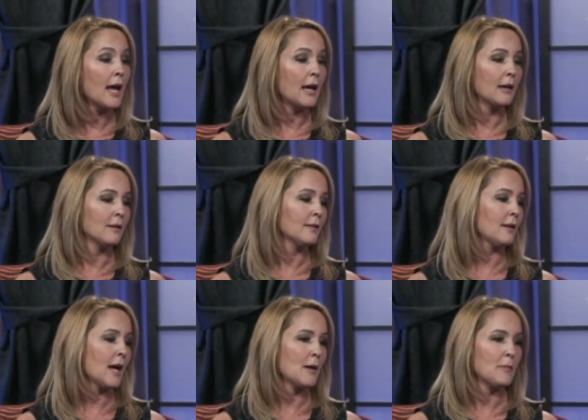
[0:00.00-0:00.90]
And
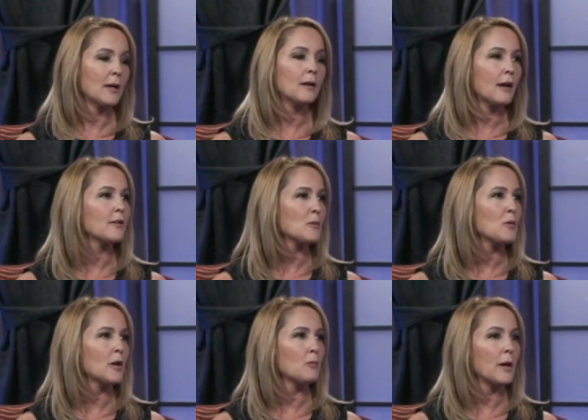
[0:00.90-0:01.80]
um, it got to the
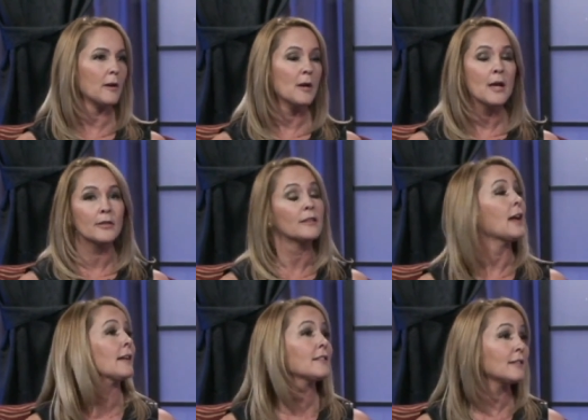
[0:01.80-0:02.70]
point where the
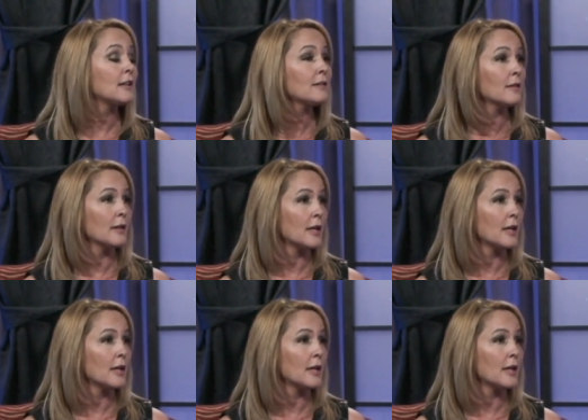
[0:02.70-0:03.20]
last season